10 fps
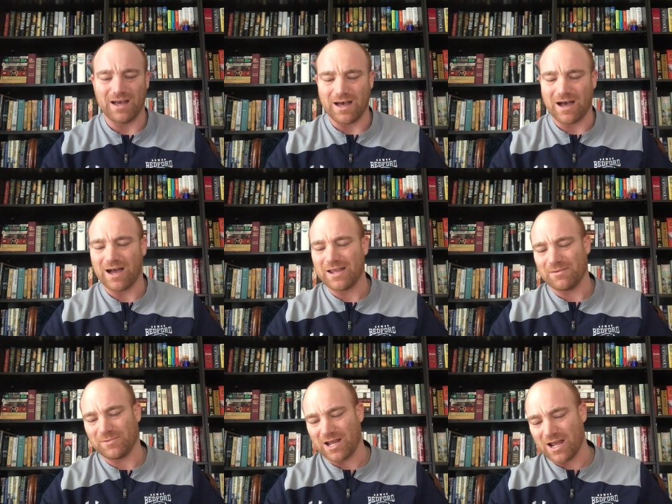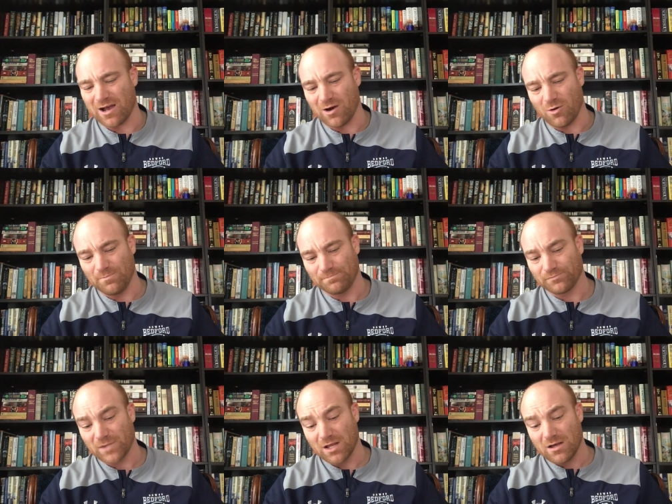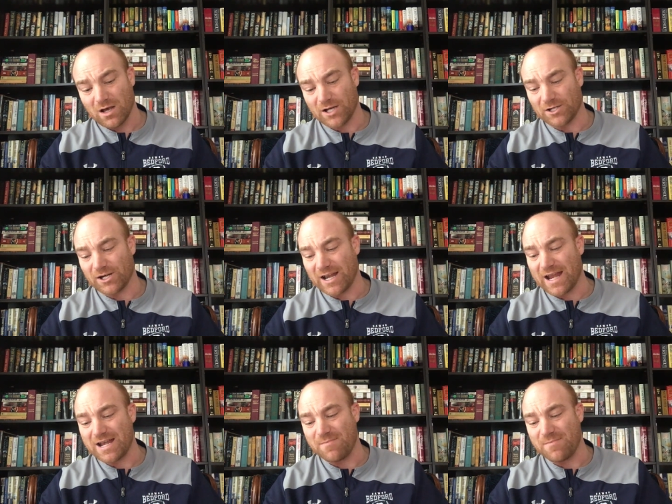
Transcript: uh, I am now 180